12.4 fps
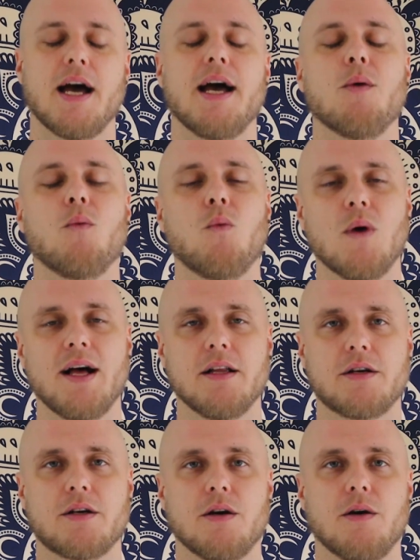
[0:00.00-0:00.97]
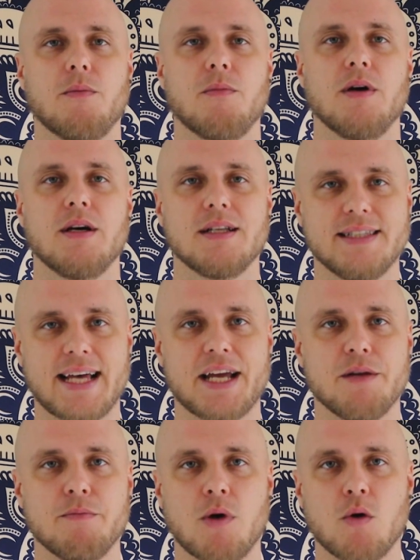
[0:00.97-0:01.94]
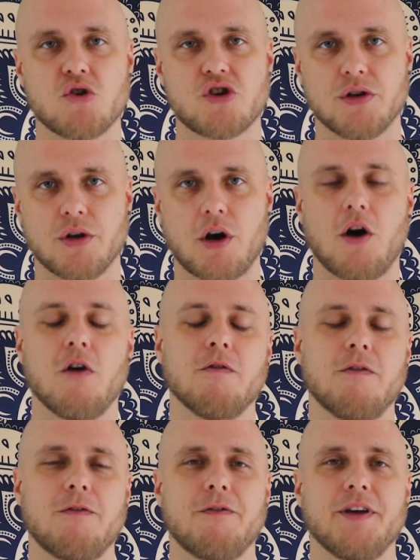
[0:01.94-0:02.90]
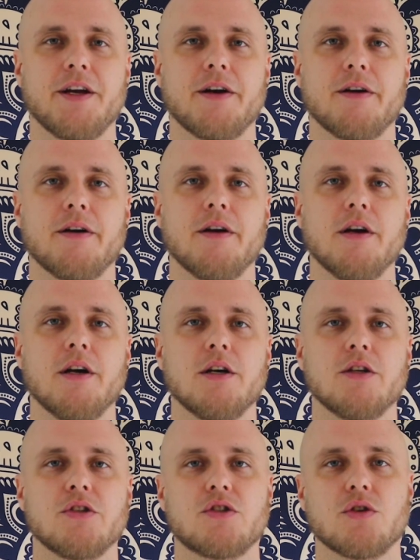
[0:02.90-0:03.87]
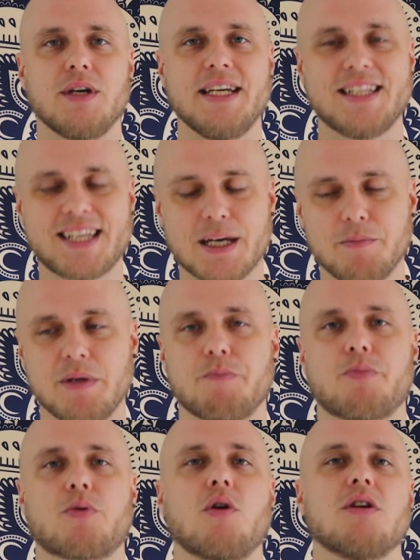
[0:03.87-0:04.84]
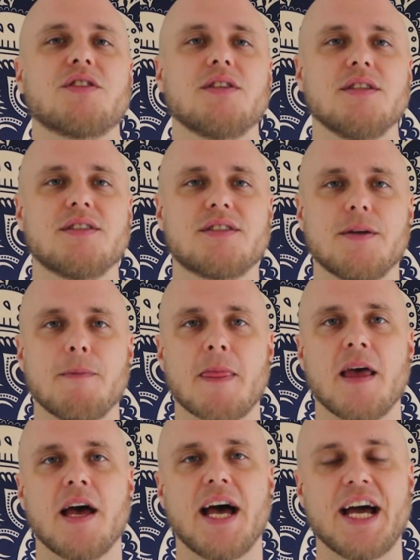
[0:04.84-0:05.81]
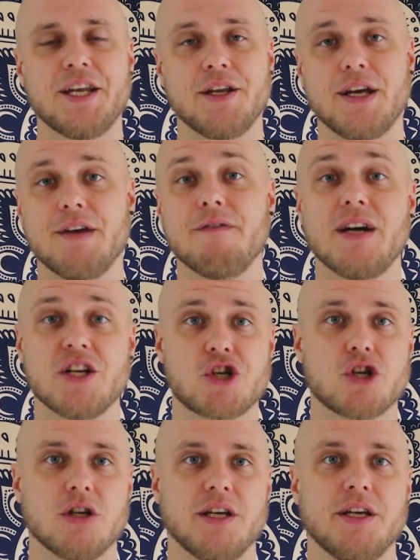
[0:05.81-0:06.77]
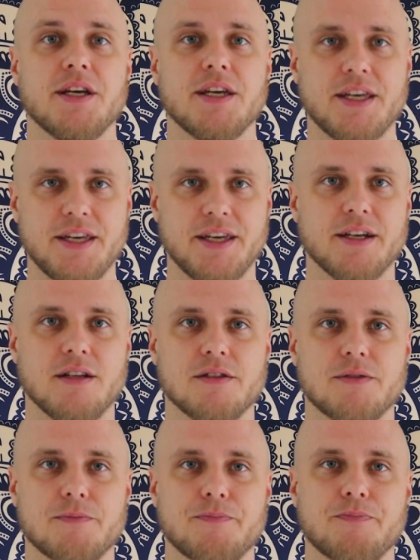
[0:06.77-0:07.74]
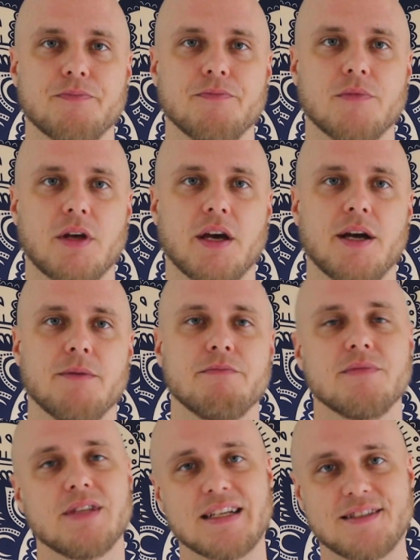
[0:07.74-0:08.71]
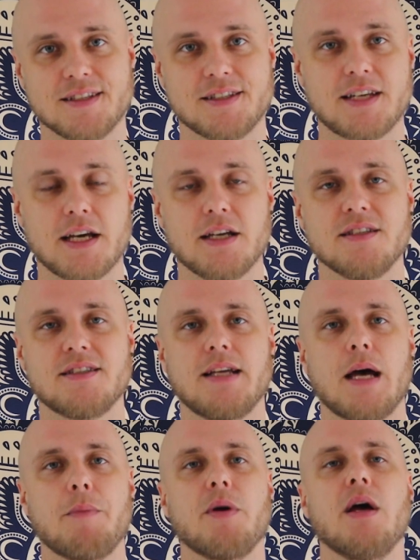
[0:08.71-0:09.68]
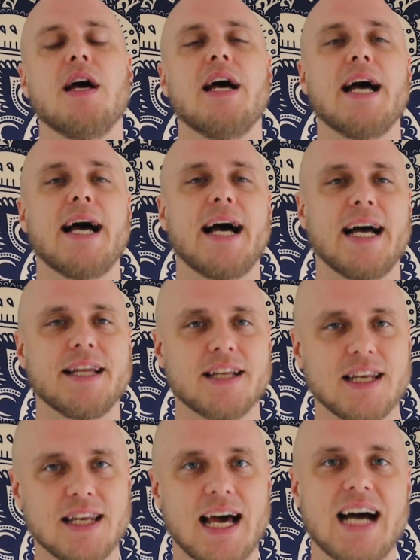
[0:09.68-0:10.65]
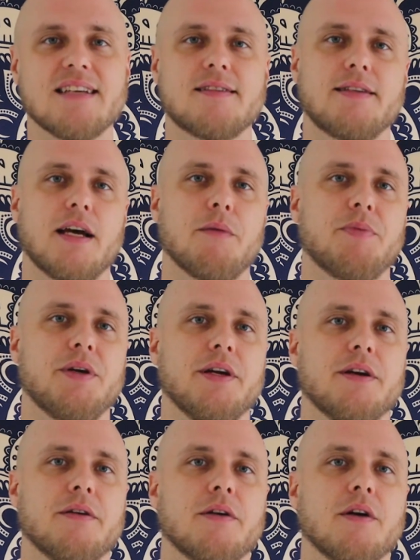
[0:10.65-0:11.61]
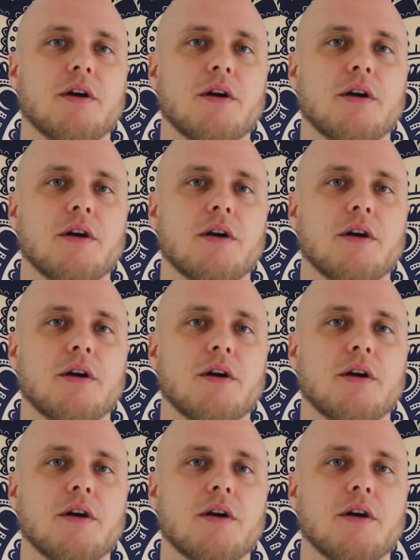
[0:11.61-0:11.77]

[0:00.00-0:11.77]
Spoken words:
and welcome that emotion of fear, so it can be processed and eventually healed. Okay, that's the second step. And the last step here,